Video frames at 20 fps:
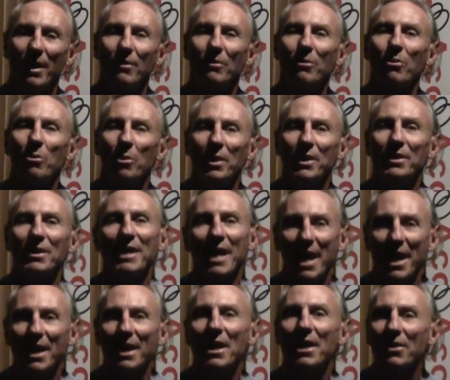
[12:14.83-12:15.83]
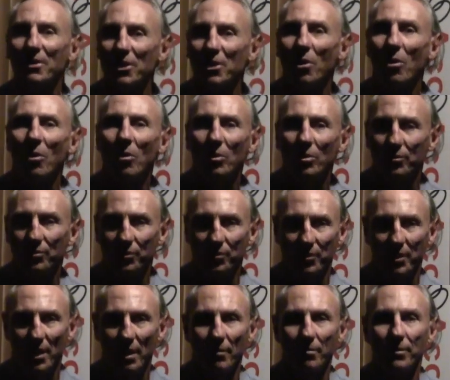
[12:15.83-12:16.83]
and quit taking the old
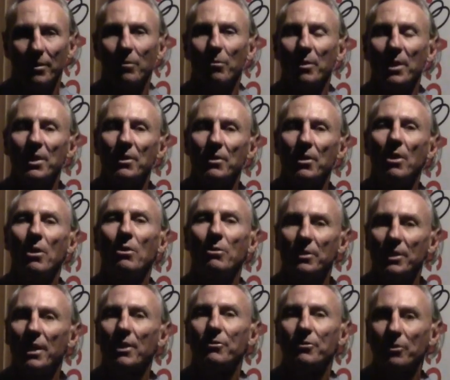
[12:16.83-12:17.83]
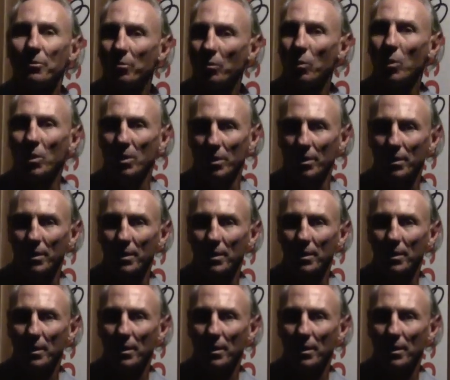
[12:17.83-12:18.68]
stuff that we know doesn't work